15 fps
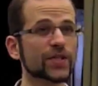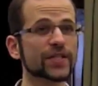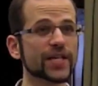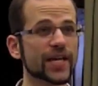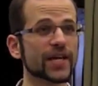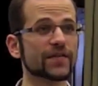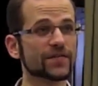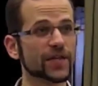for the
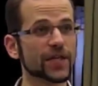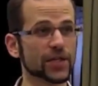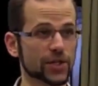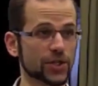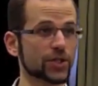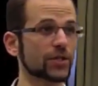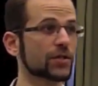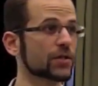day,
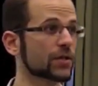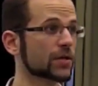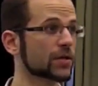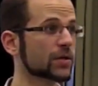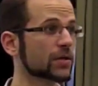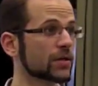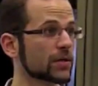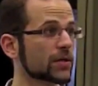finished.
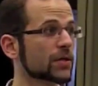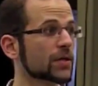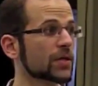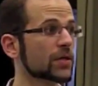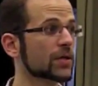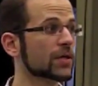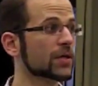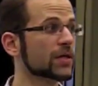
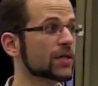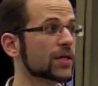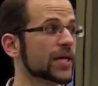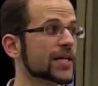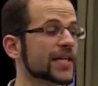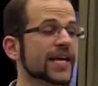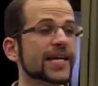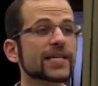And